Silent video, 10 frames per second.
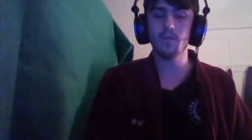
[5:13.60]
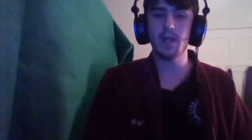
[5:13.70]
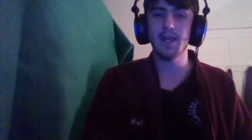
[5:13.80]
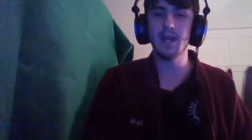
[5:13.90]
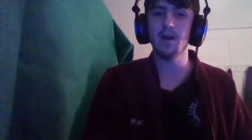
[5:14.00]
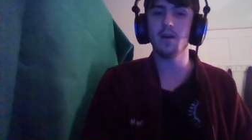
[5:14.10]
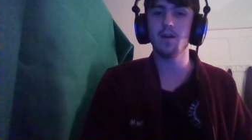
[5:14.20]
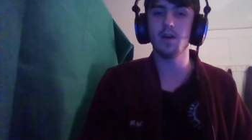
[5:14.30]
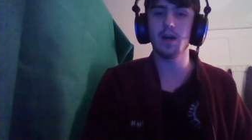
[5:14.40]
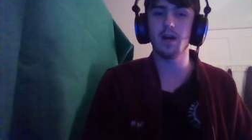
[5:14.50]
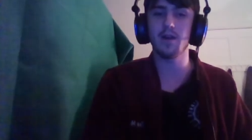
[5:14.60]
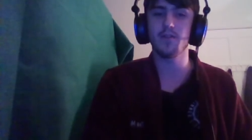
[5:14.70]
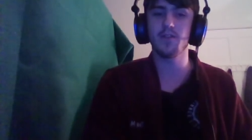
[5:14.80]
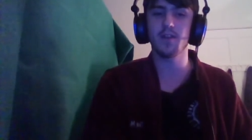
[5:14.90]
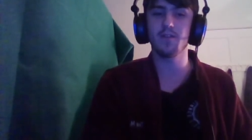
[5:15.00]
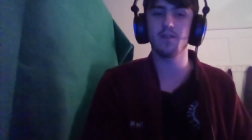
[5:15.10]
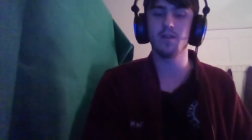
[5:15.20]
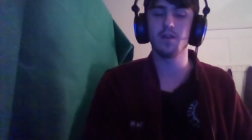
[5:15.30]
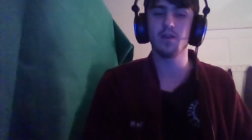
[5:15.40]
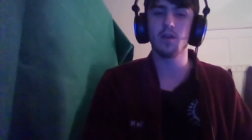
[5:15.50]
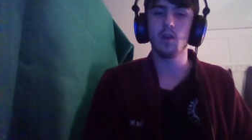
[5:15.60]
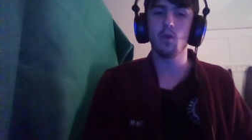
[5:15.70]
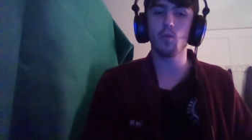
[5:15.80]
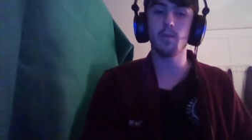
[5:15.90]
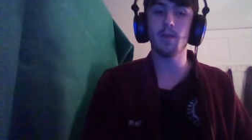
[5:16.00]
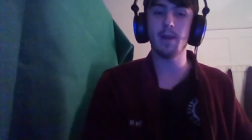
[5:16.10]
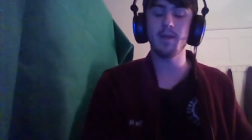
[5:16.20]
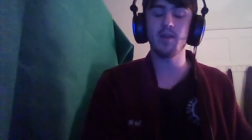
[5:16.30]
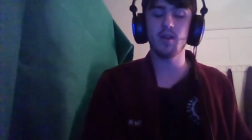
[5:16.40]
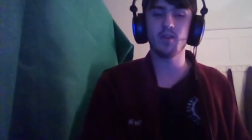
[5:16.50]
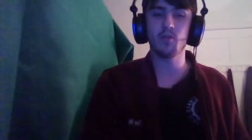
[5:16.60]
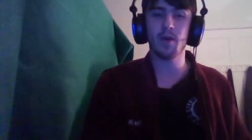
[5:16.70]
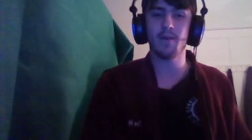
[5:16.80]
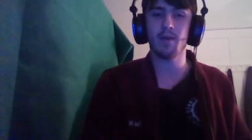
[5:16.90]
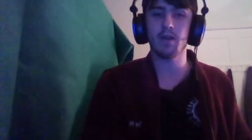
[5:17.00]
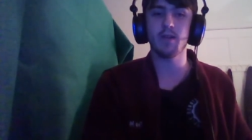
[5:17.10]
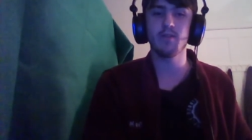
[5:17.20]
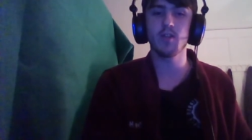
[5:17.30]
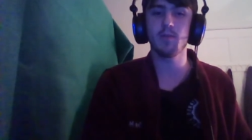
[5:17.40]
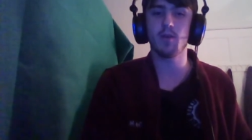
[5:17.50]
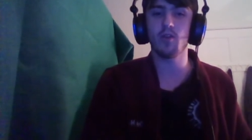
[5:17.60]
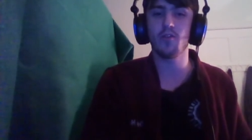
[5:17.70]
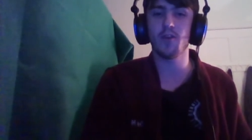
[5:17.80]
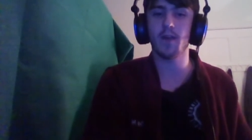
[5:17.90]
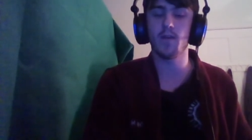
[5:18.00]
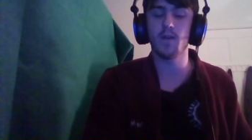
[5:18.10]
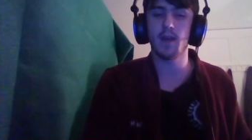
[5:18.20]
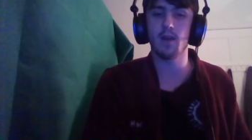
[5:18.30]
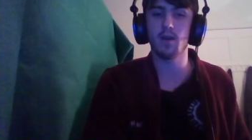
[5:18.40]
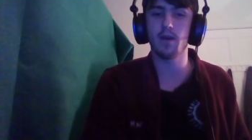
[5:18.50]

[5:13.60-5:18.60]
yeah, uh, 6. We might be doing the 12 hour live stream on Saturday.